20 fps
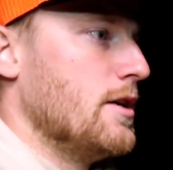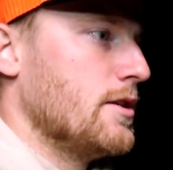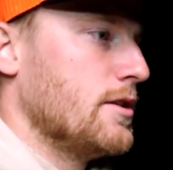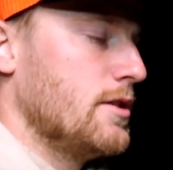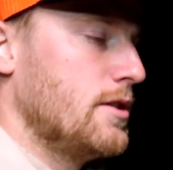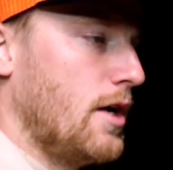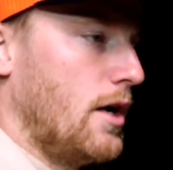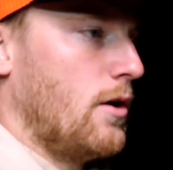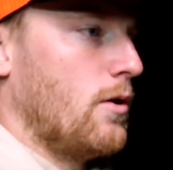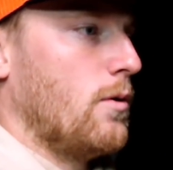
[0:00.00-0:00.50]

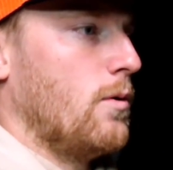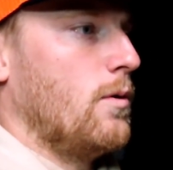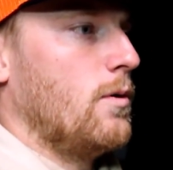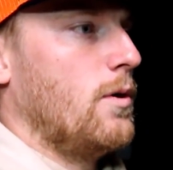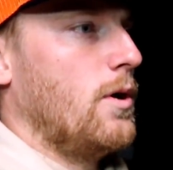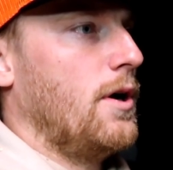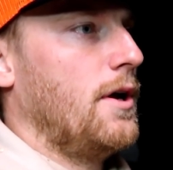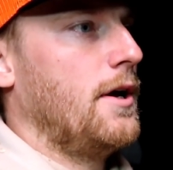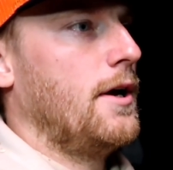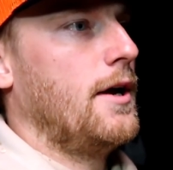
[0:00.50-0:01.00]

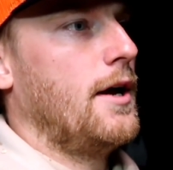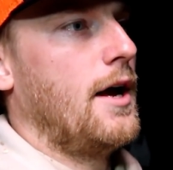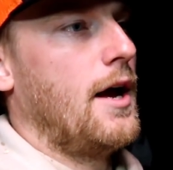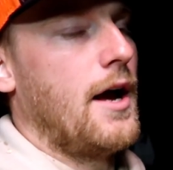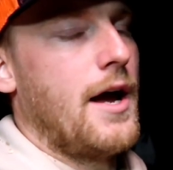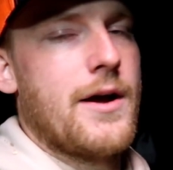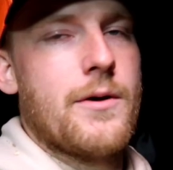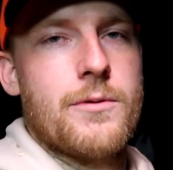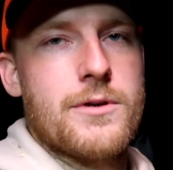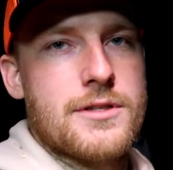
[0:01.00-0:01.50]
So
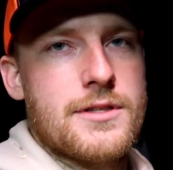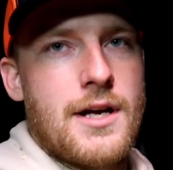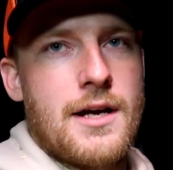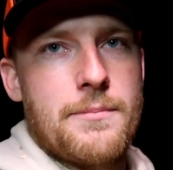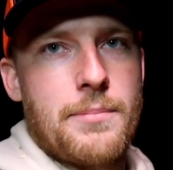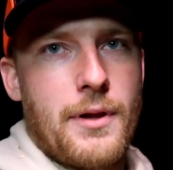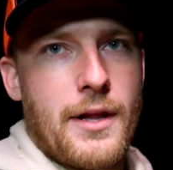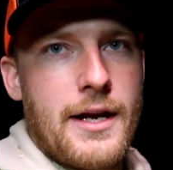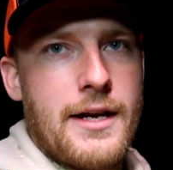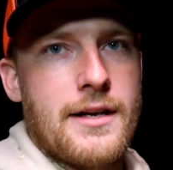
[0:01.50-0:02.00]
I was
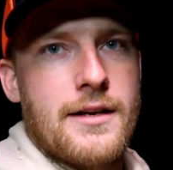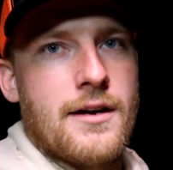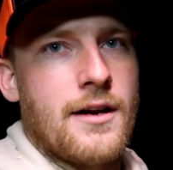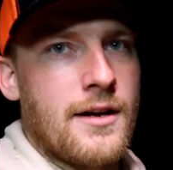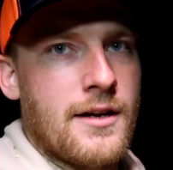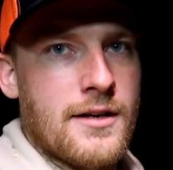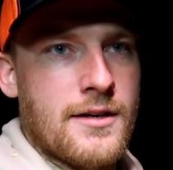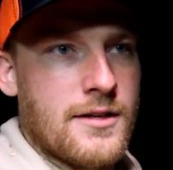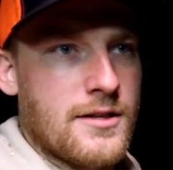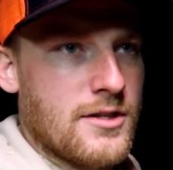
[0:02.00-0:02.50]
not planning
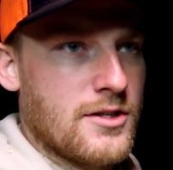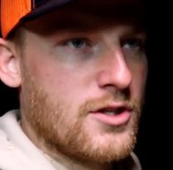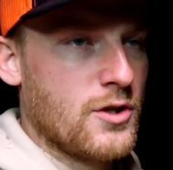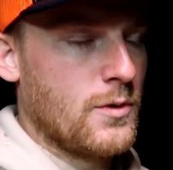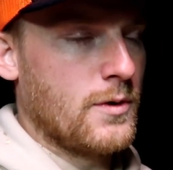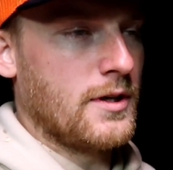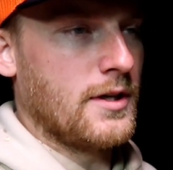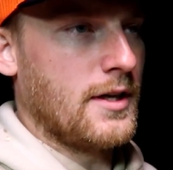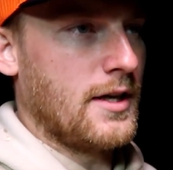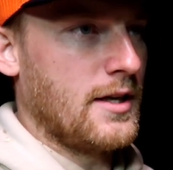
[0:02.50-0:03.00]
on
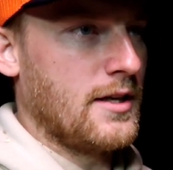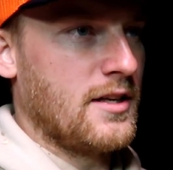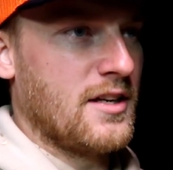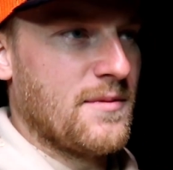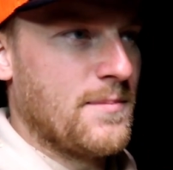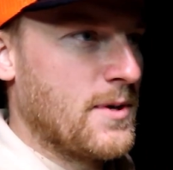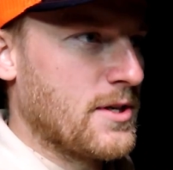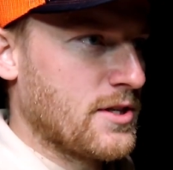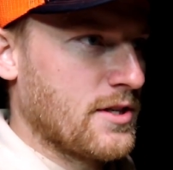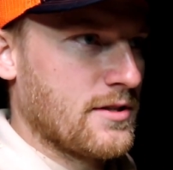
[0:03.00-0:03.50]
doing any
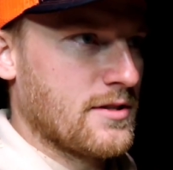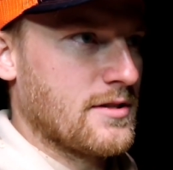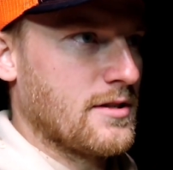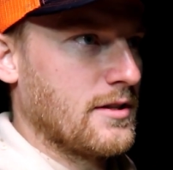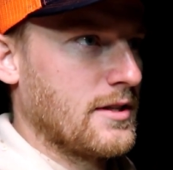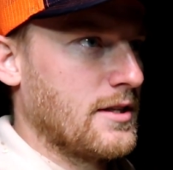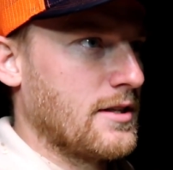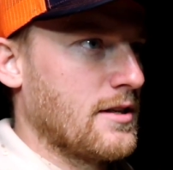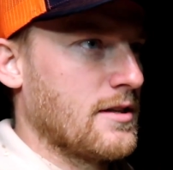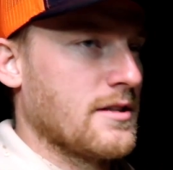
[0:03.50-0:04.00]
emissions
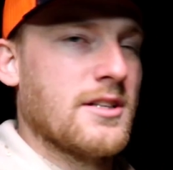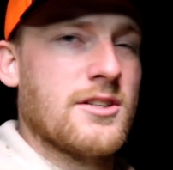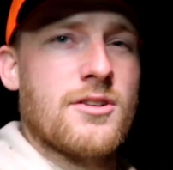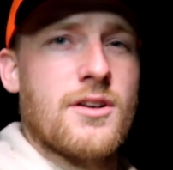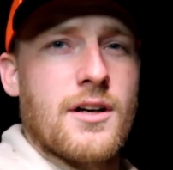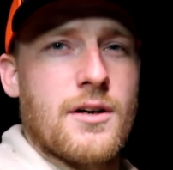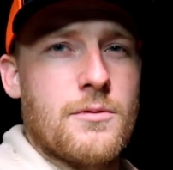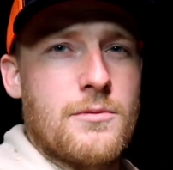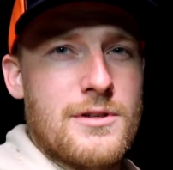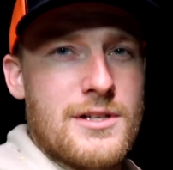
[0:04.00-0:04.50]
deleting on the
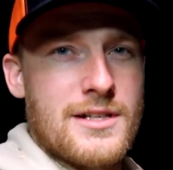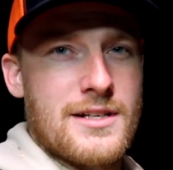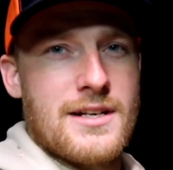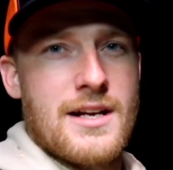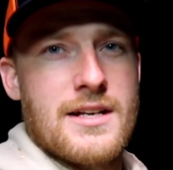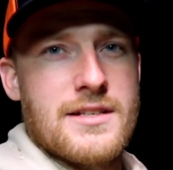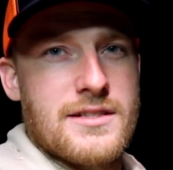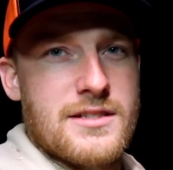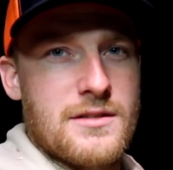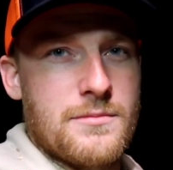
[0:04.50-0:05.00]
truck. I wanted a
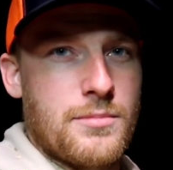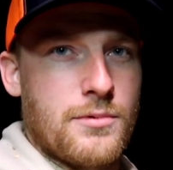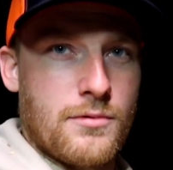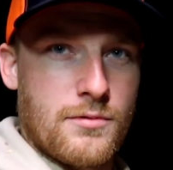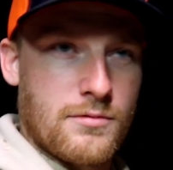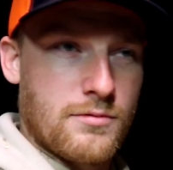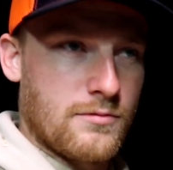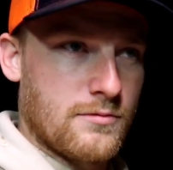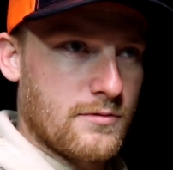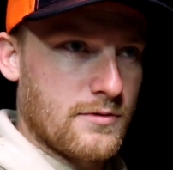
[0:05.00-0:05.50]
nice
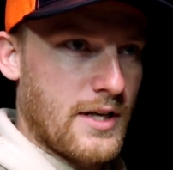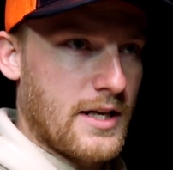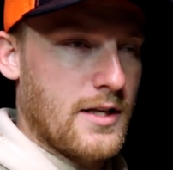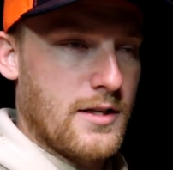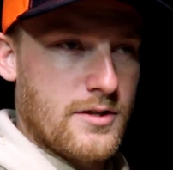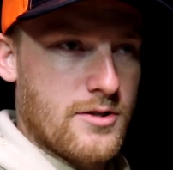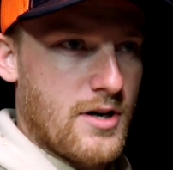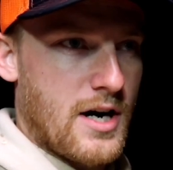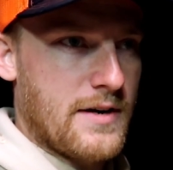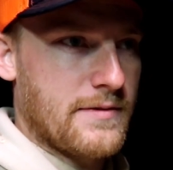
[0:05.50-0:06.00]
simple
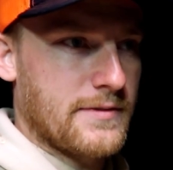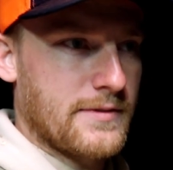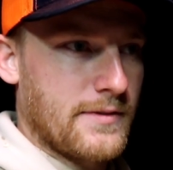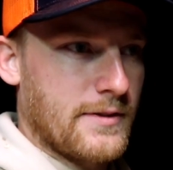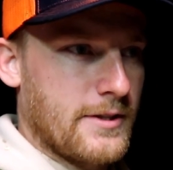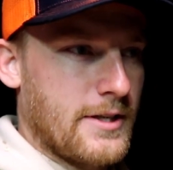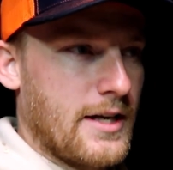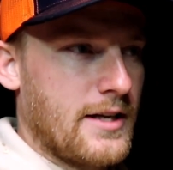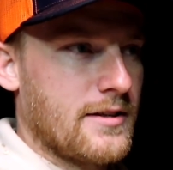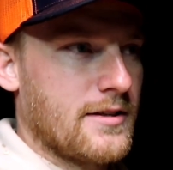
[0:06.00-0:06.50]
daily driver
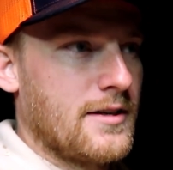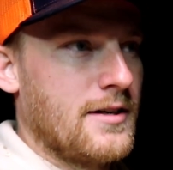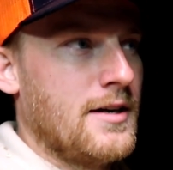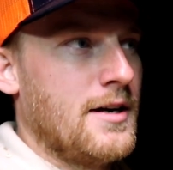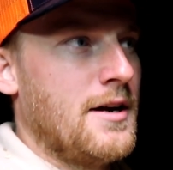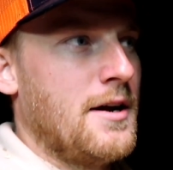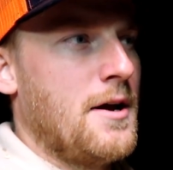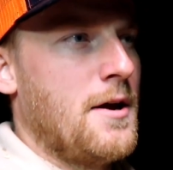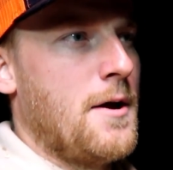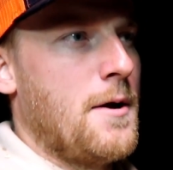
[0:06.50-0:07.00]
for Taylor.
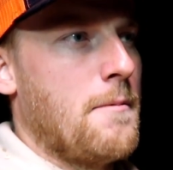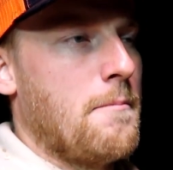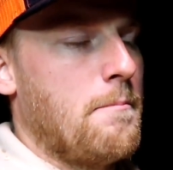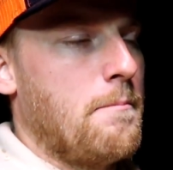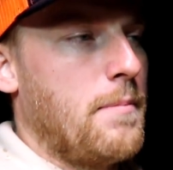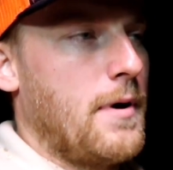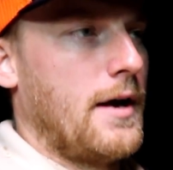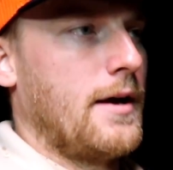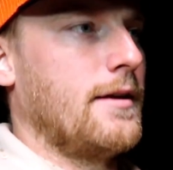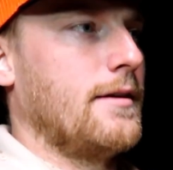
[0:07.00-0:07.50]

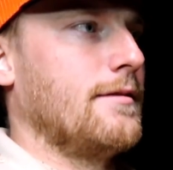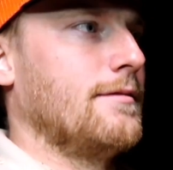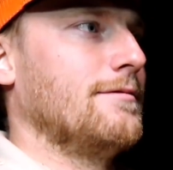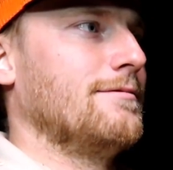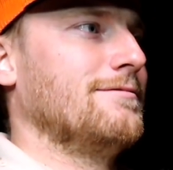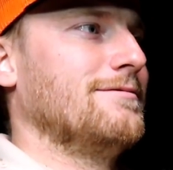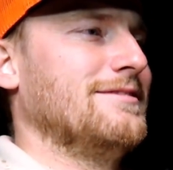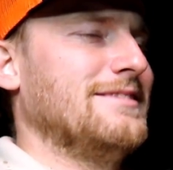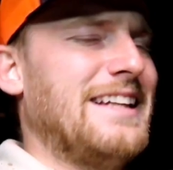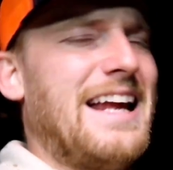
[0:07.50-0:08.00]
But
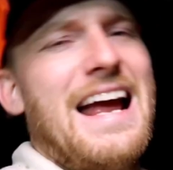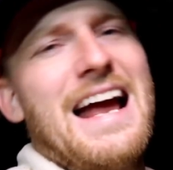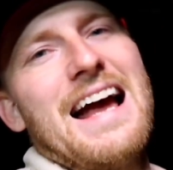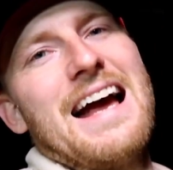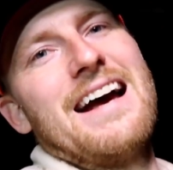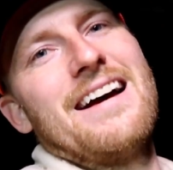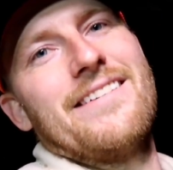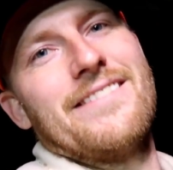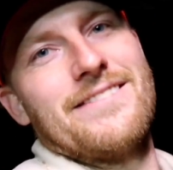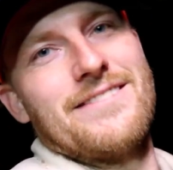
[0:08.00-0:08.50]

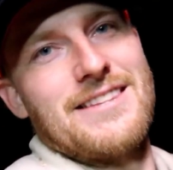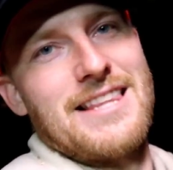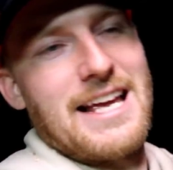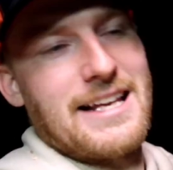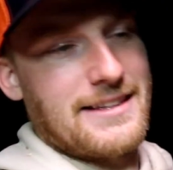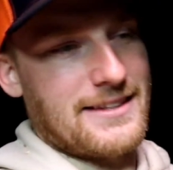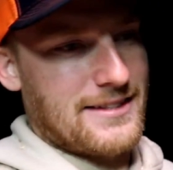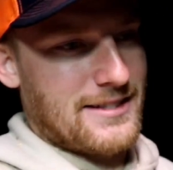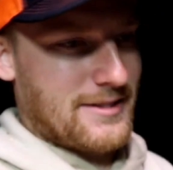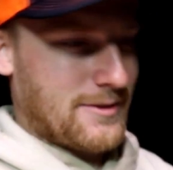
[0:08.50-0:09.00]
yeah,
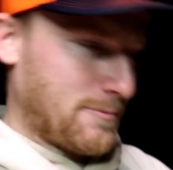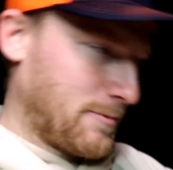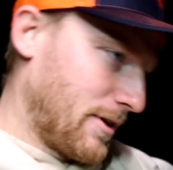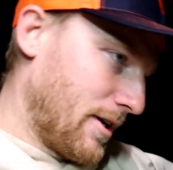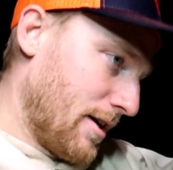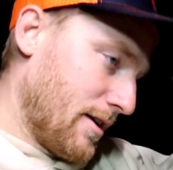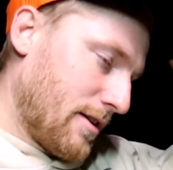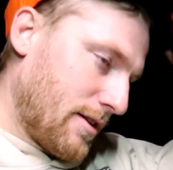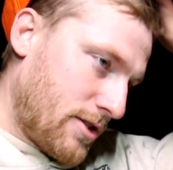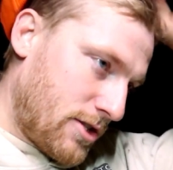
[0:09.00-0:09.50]
that's
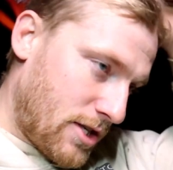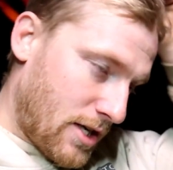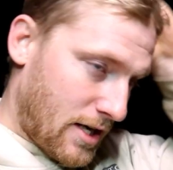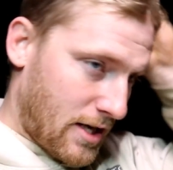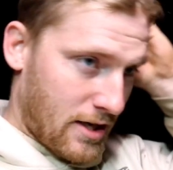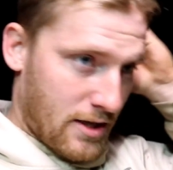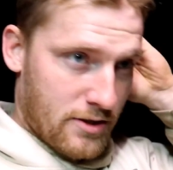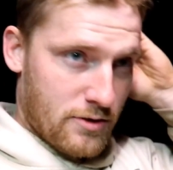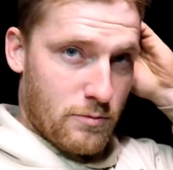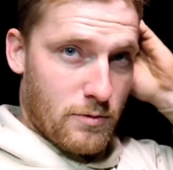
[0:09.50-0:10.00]
gonna
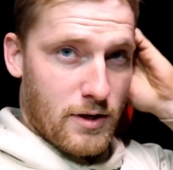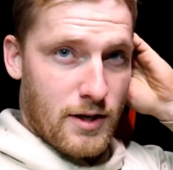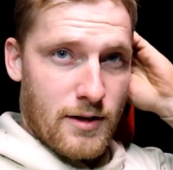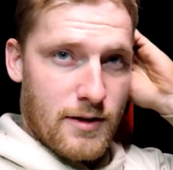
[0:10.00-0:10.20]
change.